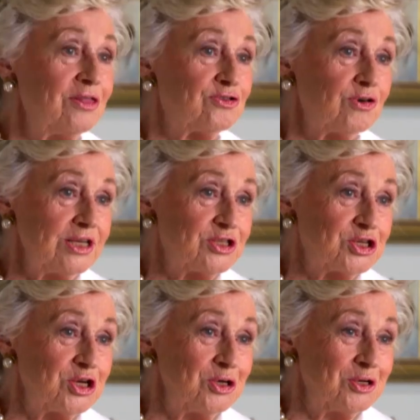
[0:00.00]
3
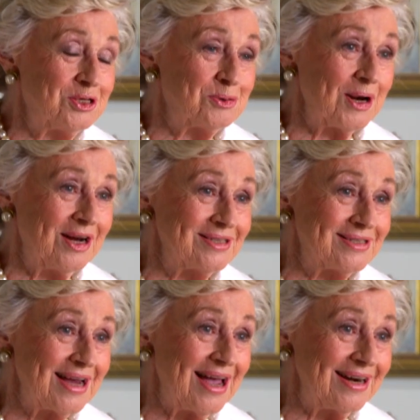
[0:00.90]
students when I
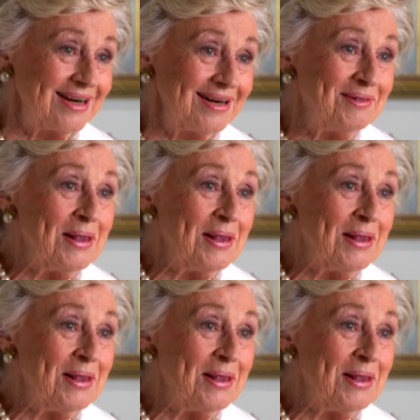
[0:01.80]
started.